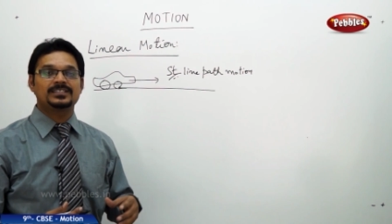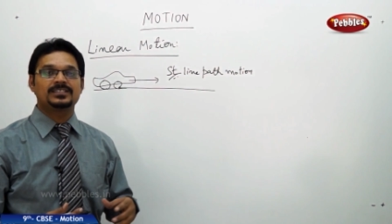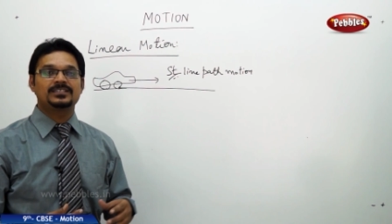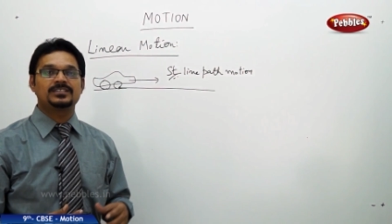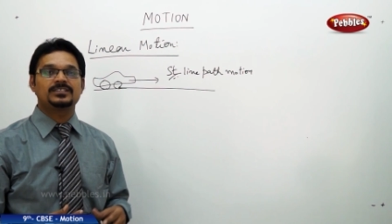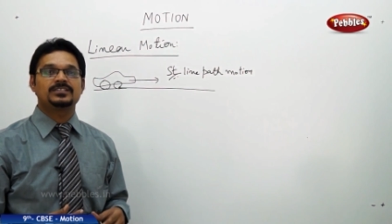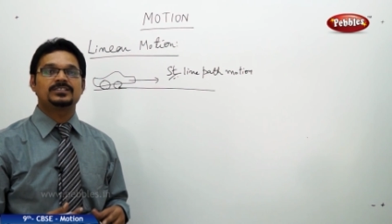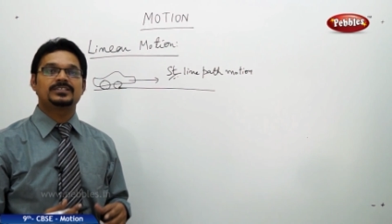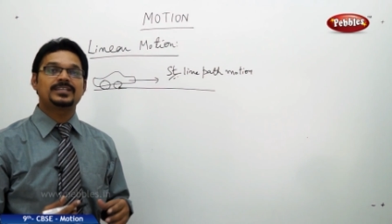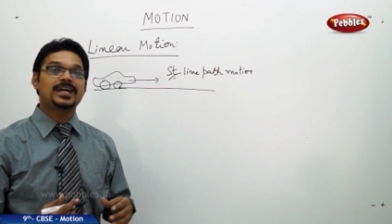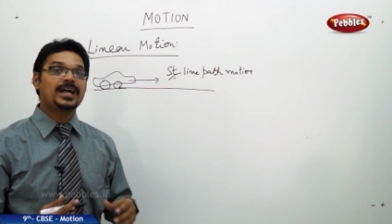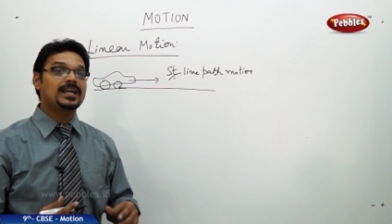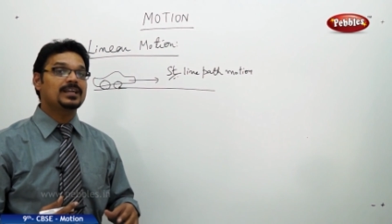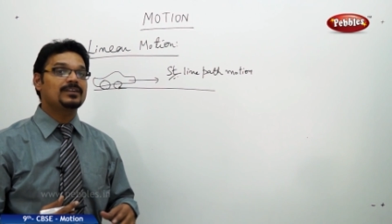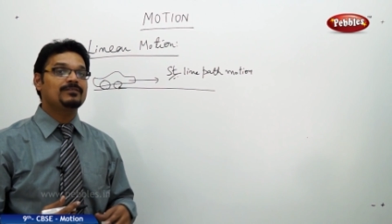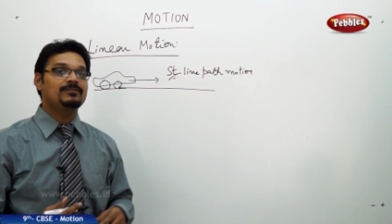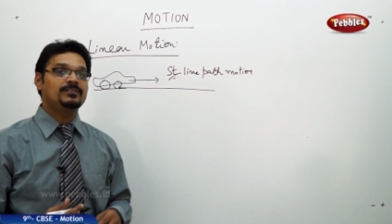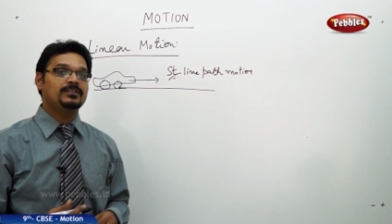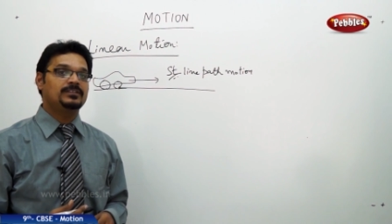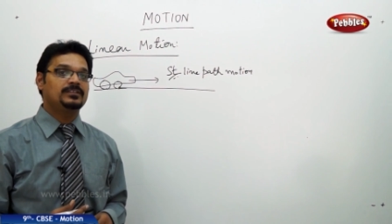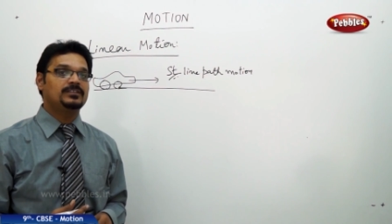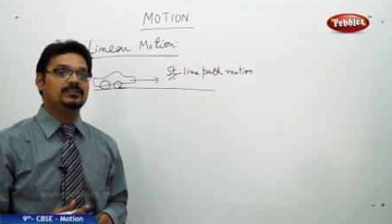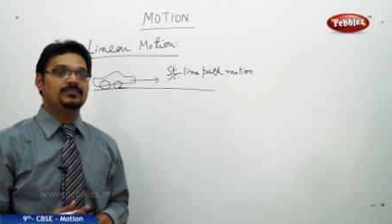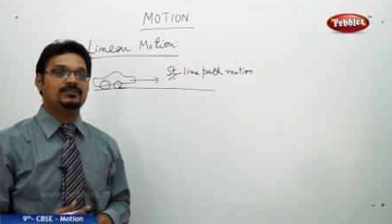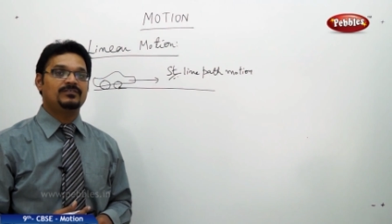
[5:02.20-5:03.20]
us start
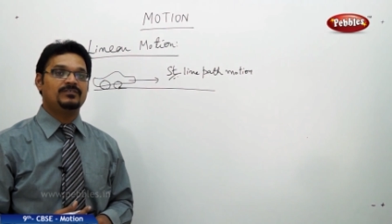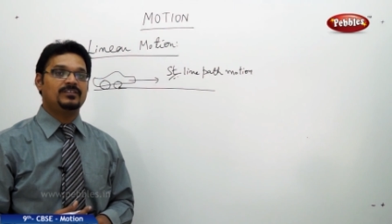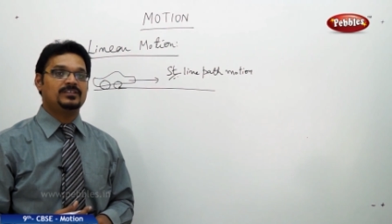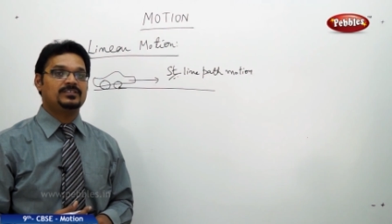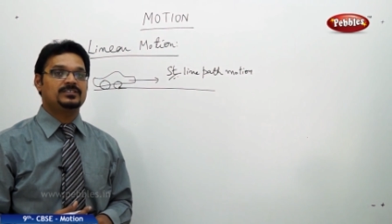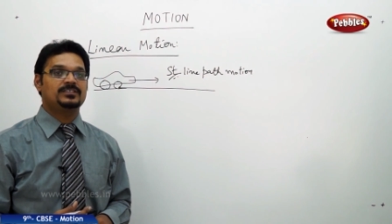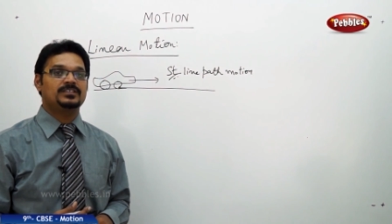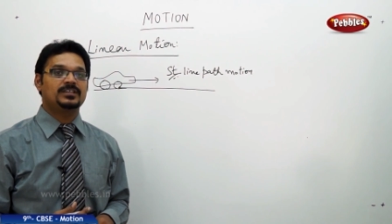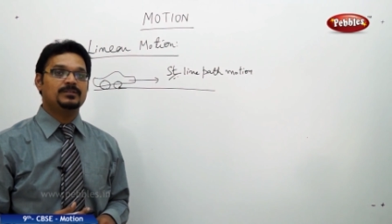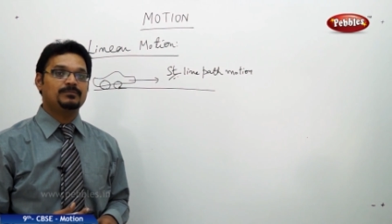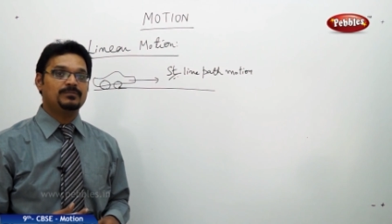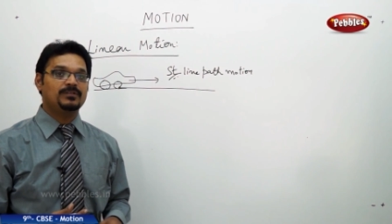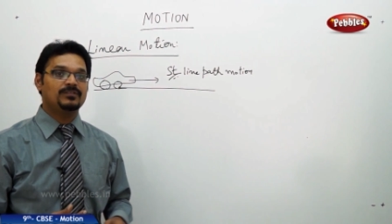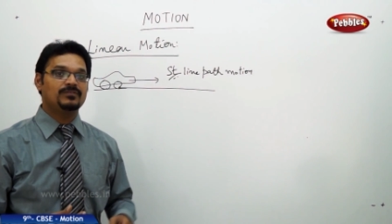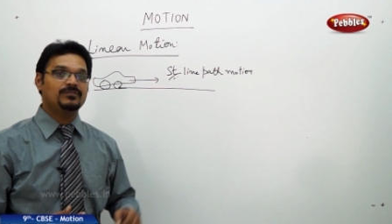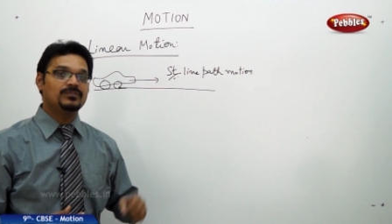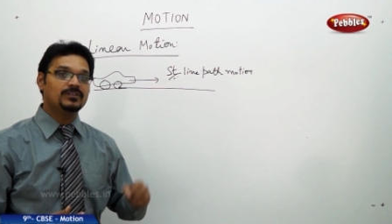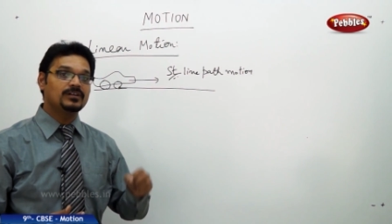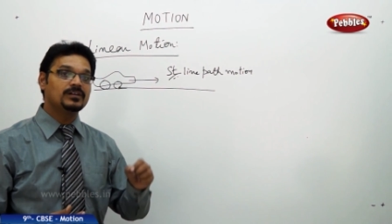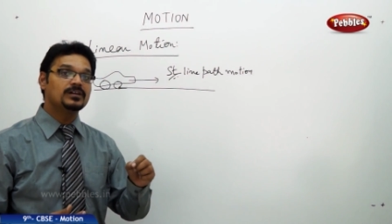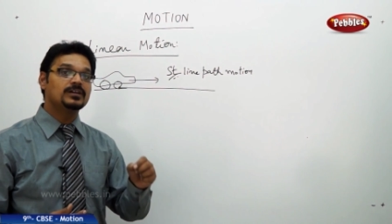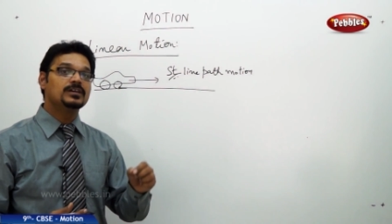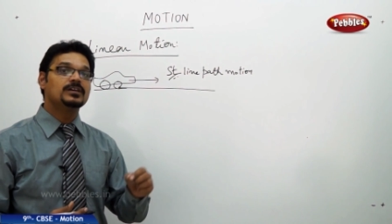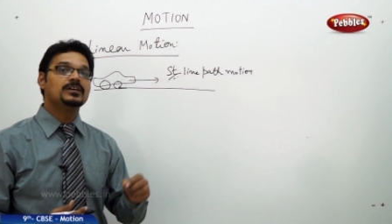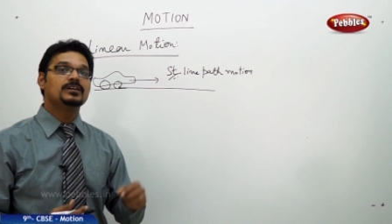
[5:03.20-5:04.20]
with the first type of
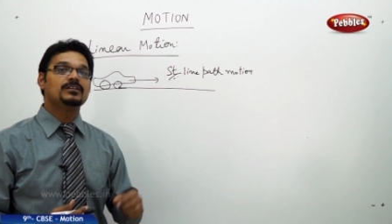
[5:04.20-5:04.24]
uh,